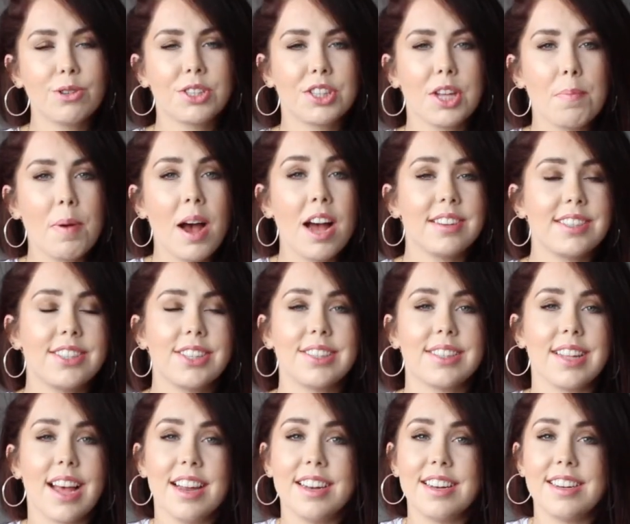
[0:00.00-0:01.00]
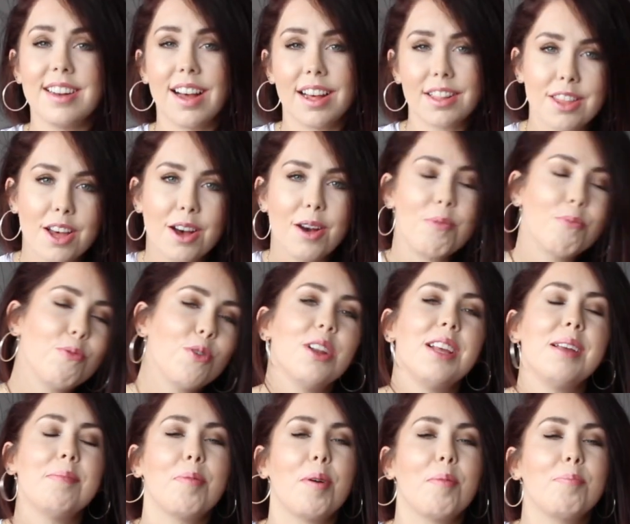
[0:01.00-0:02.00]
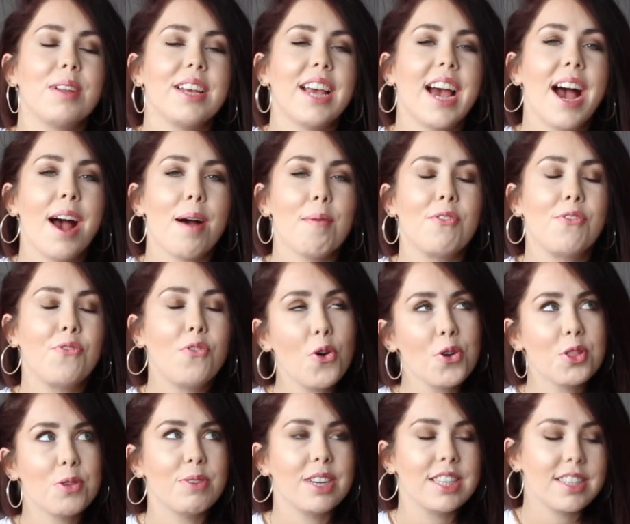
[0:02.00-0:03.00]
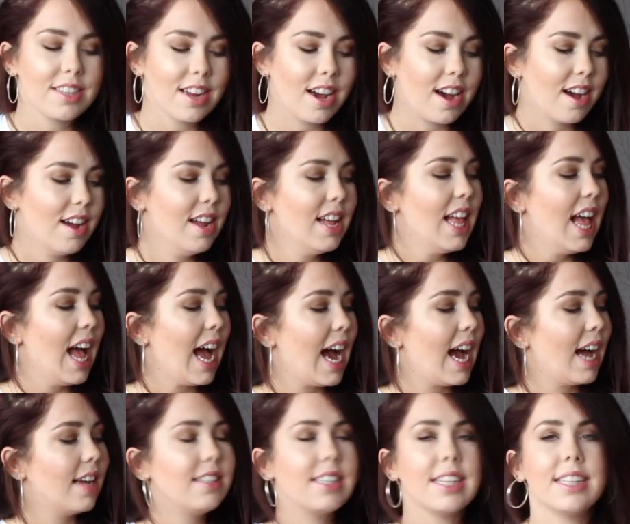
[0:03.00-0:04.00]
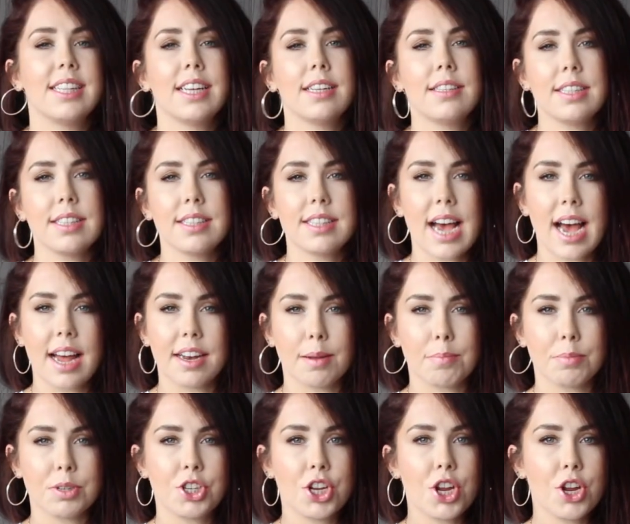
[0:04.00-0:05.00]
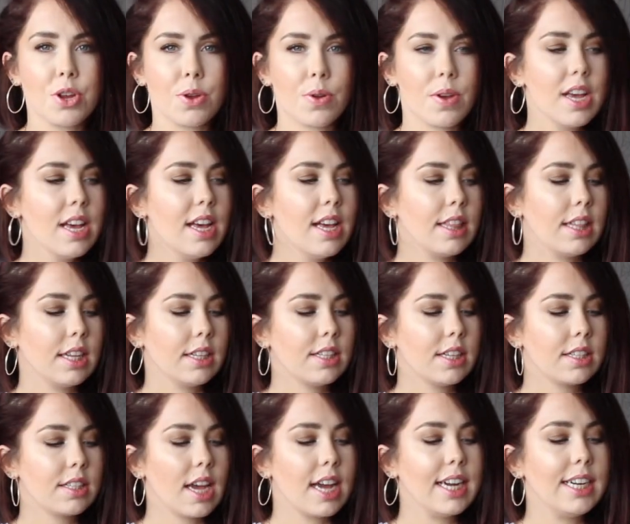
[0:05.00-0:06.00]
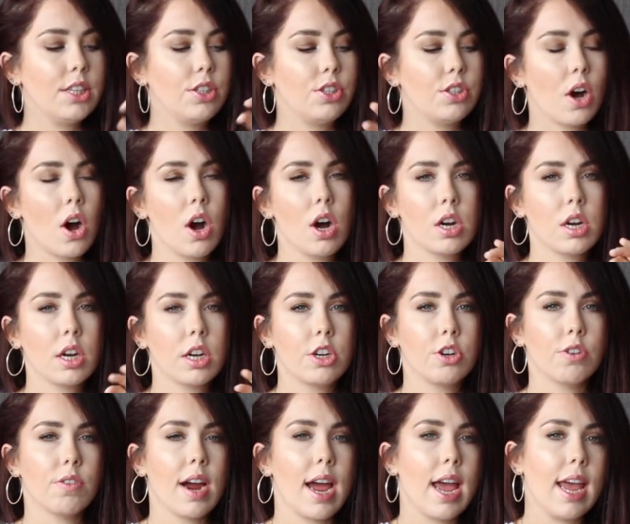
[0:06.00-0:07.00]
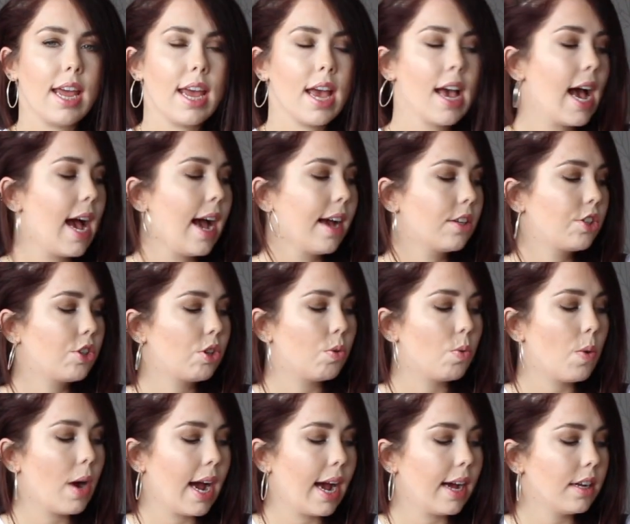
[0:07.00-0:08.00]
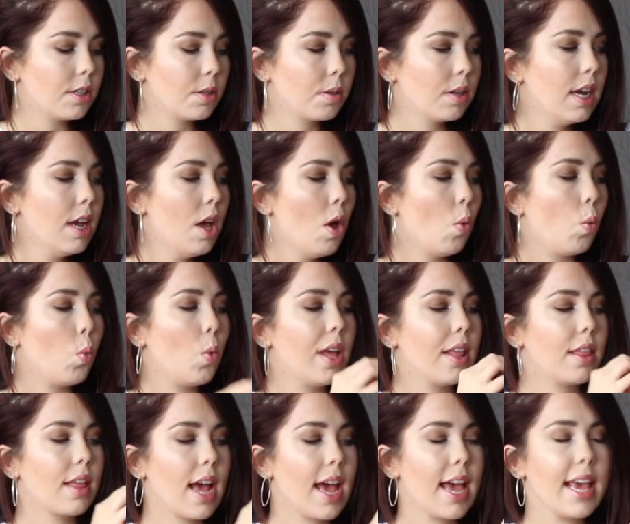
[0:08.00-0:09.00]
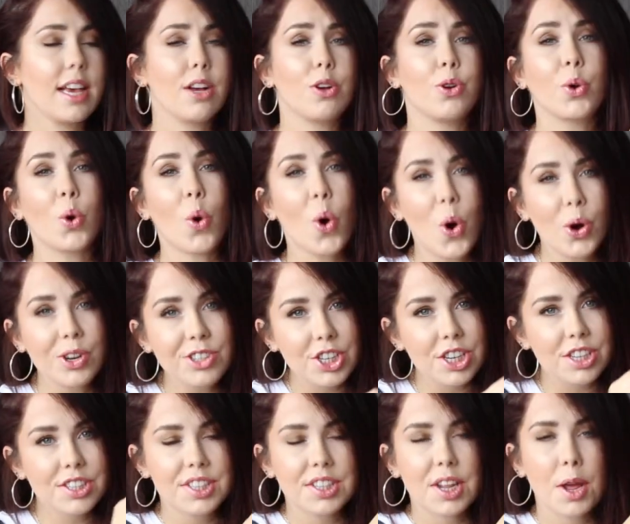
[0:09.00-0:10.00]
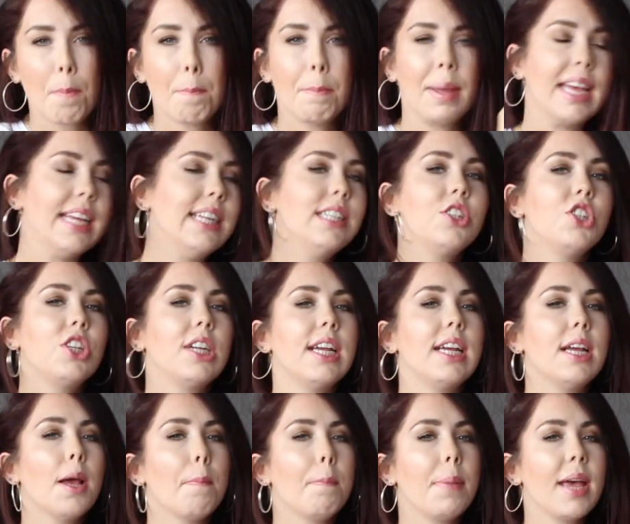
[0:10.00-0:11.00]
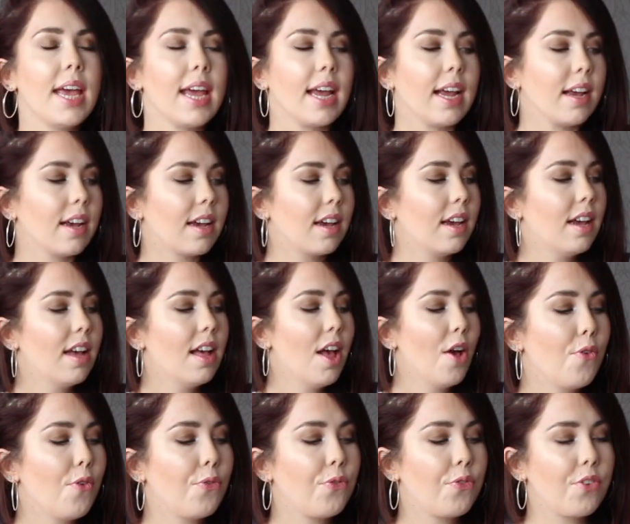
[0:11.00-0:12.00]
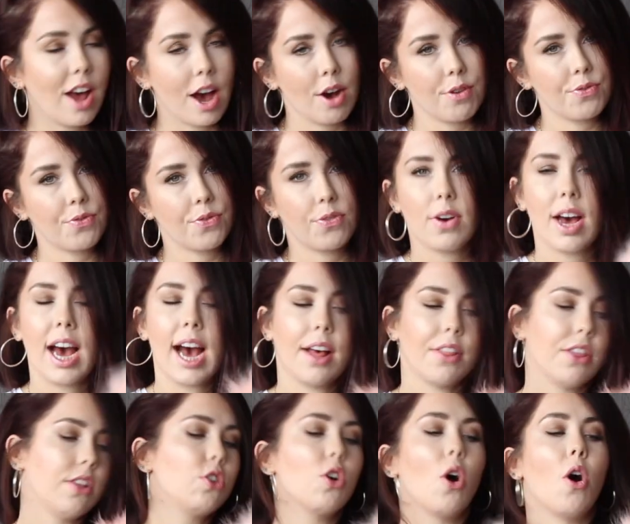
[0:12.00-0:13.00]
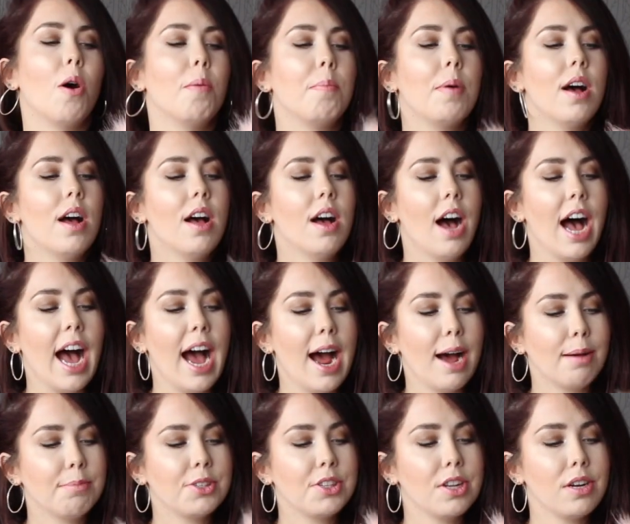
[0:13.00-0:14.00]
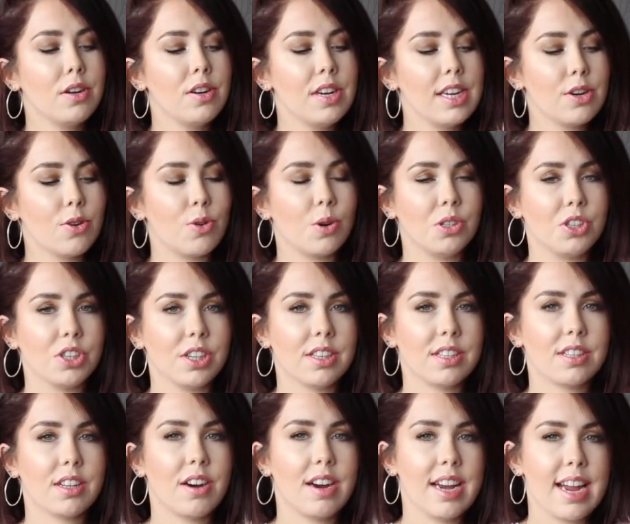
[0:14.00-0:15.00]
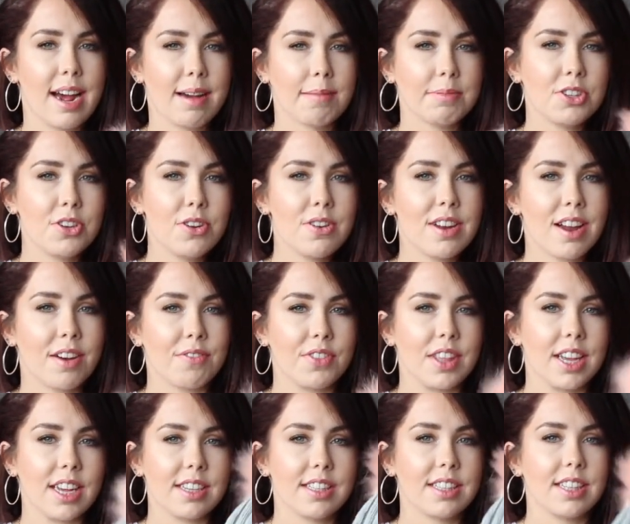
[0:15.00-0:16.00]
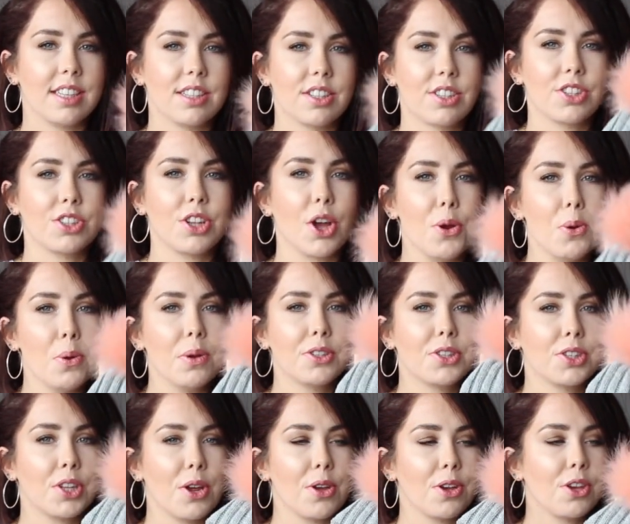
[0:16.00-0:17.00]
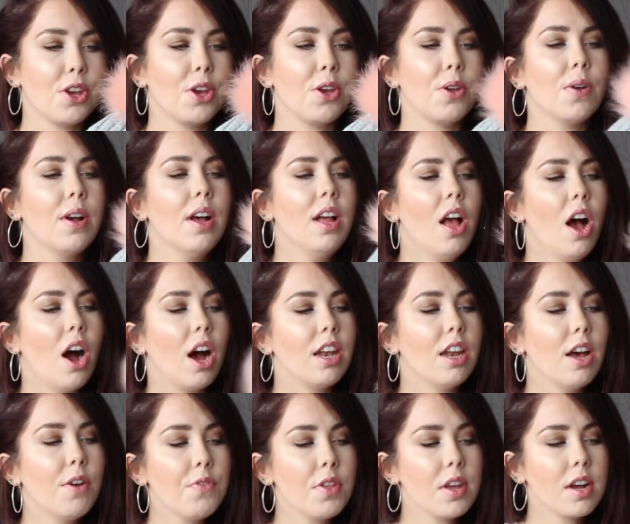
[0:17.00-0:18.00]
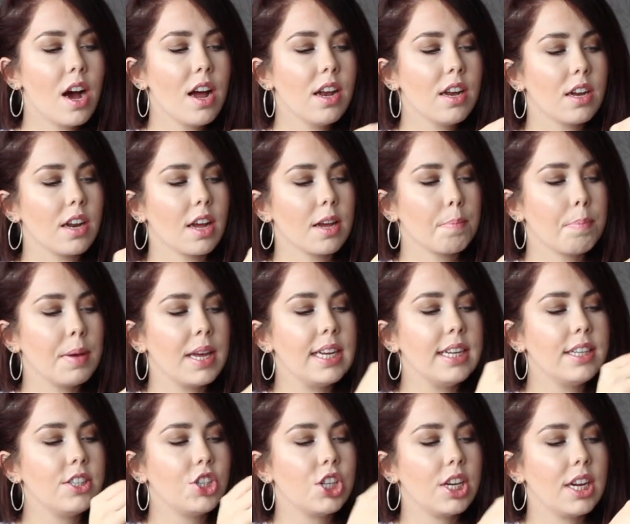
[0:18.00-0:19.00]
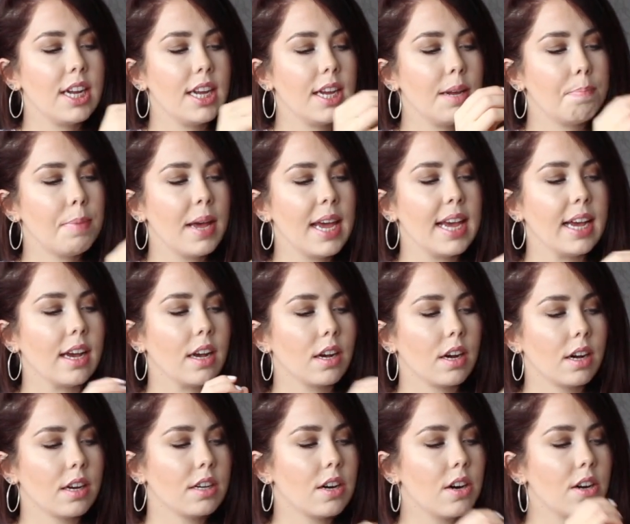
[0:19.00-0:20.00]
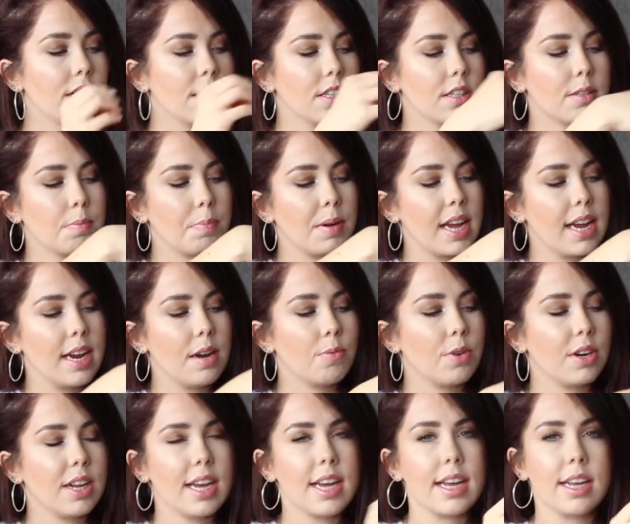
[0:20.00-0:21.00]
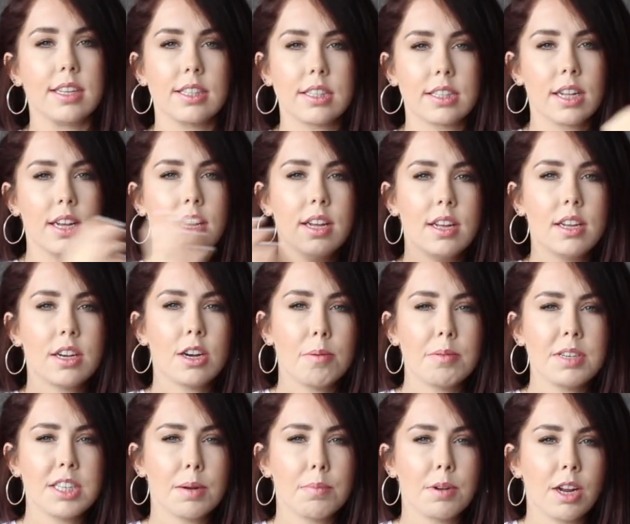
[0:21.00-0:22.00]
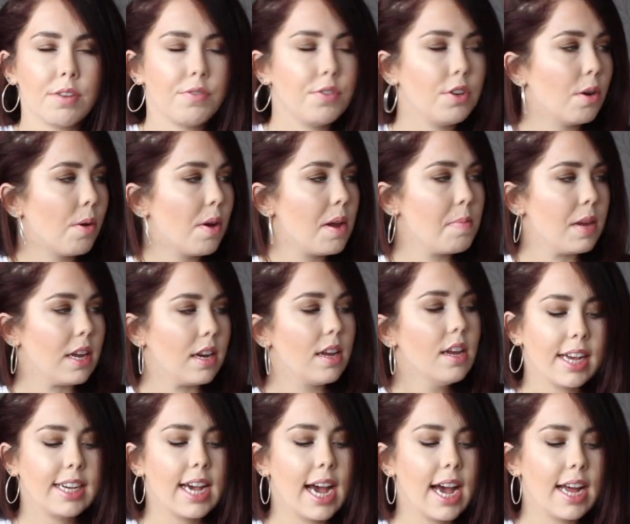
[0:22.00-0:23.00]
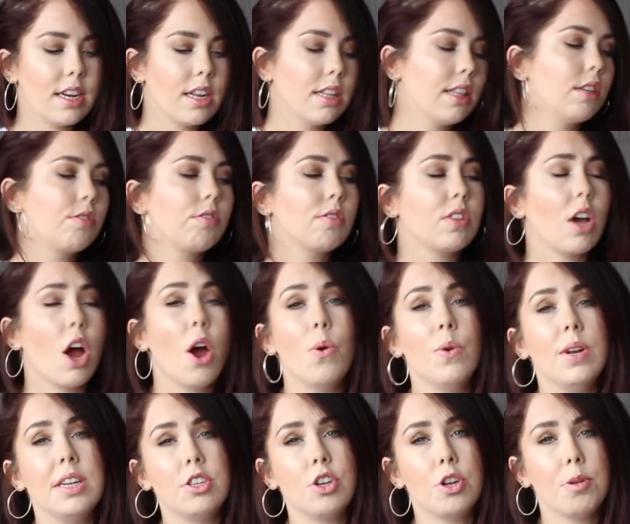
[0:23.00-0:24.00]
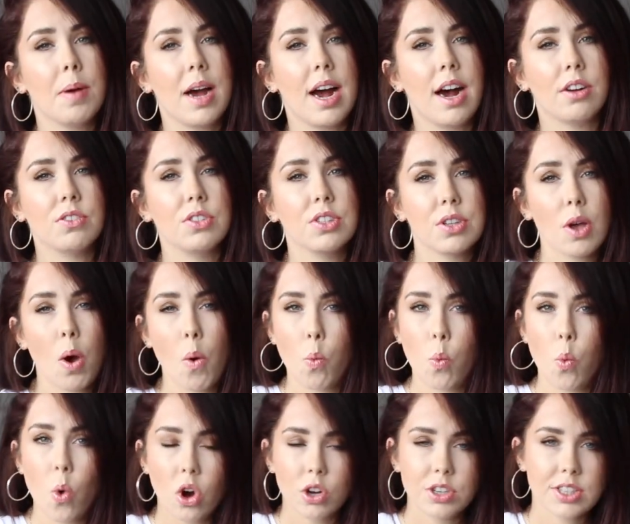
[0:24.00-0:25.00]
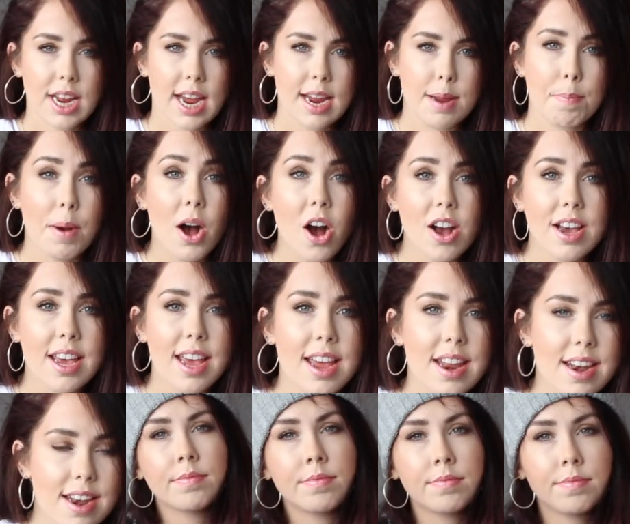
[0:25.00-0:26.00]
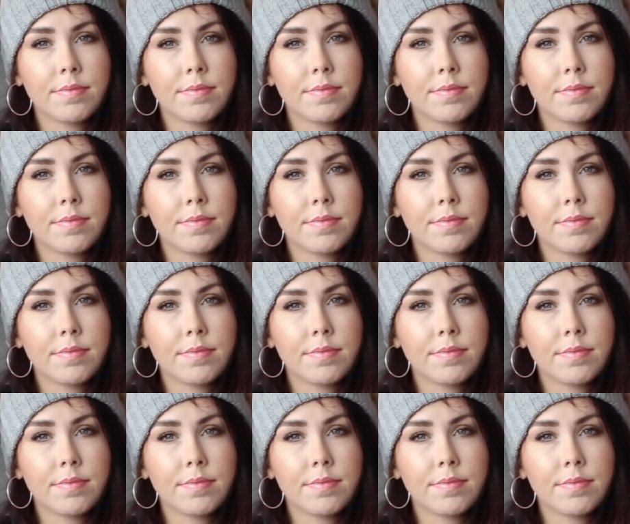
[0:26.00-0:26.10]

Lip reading: also purchased another woolly bobbly hat for the winter, and this is hat number two. This is a darker grey actual hat with a gorgeous peachy pink fluff at the top. Absolutely gorgeous. I absolutely love this. It's so, so cute. I love the colour like peachy pink. I can't explain what it is. Comment down below if you know what I mean. Again, this was only £2. What a bargain.